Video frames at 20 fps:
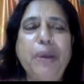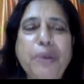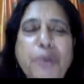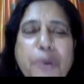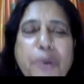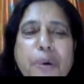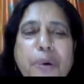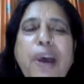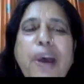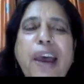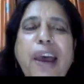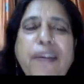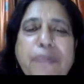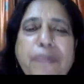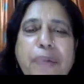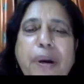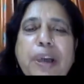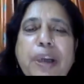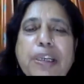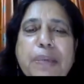You have
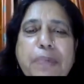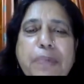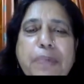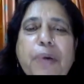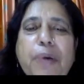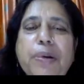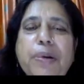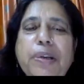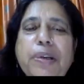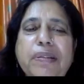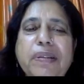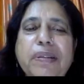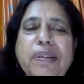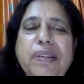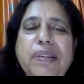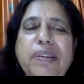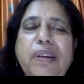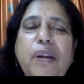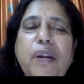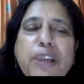brought about
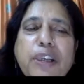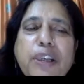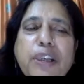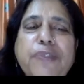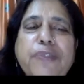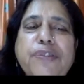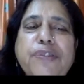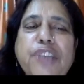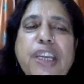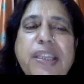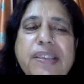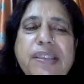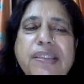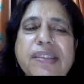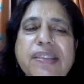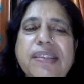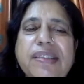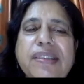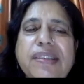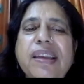a lot of
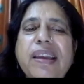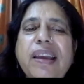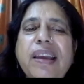changes